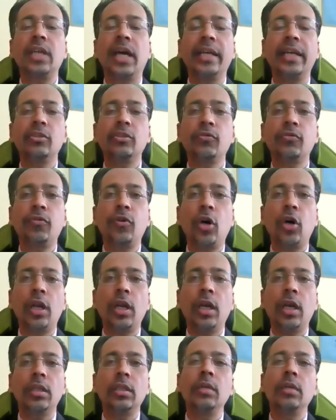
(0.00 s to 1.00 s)
stands
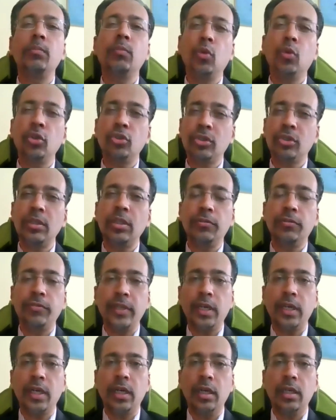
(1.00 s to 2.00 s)
for the most
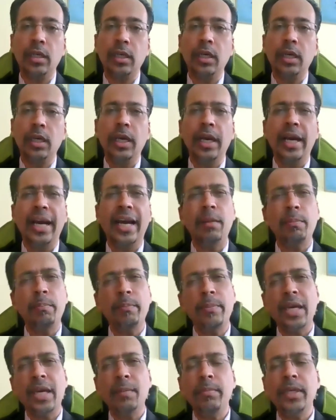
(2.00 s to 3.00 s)
difficult
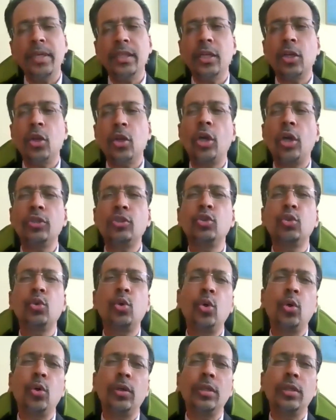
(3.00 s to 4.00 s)
and maybe the not
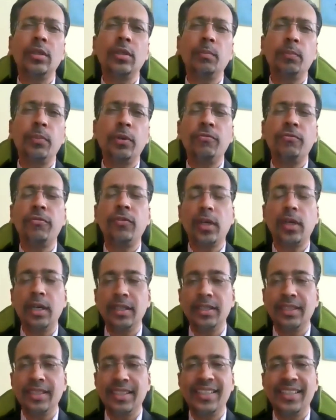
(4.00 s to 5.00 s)
so
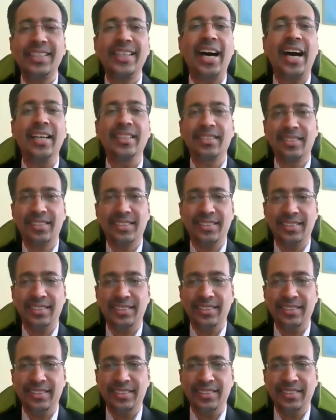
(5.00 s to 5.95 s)
preferred task.